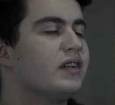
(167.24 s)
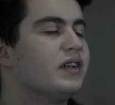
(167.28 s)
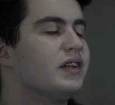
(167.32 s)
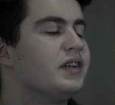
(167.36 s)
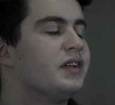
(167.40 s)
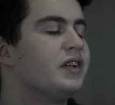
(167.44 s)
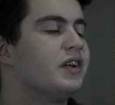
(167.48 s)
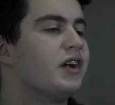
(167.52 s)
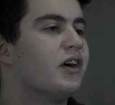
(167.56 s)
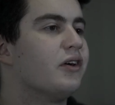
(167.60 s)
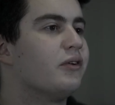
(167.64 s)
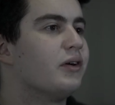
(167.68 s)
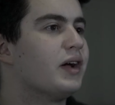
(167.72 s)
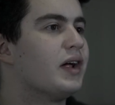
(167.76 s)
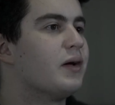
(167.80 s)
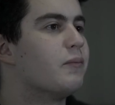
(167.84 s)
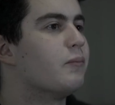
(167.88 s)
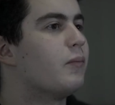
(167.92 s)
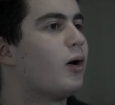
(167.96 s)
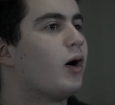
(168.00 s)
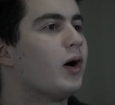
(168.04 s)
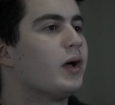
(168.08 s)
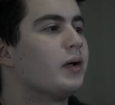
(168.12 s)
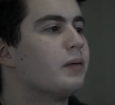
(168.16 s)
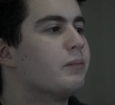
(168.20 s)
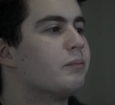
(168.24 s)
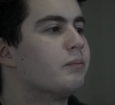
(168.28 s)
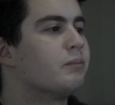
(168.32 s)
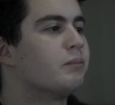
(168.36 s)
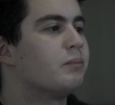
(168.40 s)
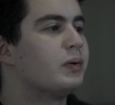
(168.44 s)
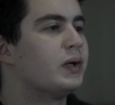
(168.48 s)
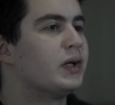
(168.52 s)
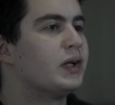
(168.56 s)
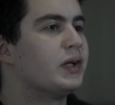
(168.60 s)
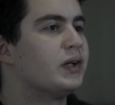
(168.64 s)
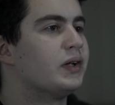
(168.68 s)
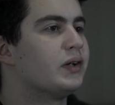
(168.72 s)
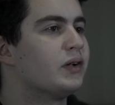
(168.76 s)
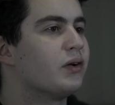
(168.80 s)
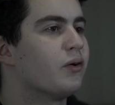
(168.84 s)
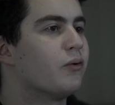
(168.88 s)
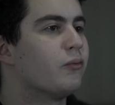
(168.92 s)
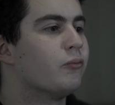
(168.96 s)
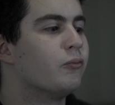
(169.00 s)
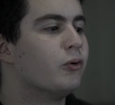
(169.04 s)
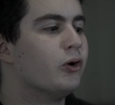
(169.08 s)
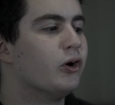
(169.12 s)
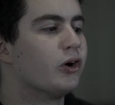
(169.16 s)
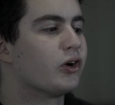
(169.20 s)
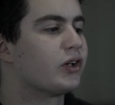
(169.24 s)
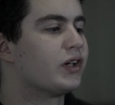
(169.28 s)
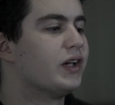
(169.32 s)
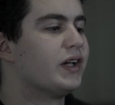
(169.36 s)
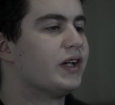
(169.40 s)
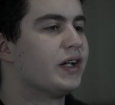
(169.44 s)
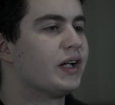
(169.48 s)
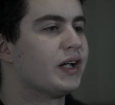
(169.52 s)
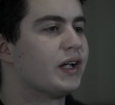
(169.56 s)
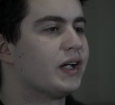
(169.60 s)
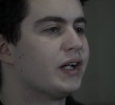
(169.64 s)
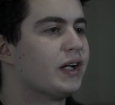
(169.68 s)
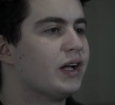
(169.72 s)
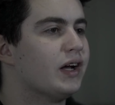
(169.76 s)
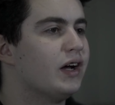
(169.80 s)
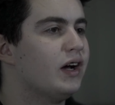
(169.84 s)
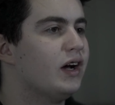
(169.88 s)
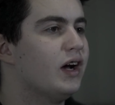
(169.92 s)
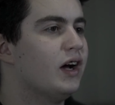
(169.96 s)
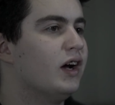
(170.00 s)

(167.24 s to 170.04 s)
you know, it might be working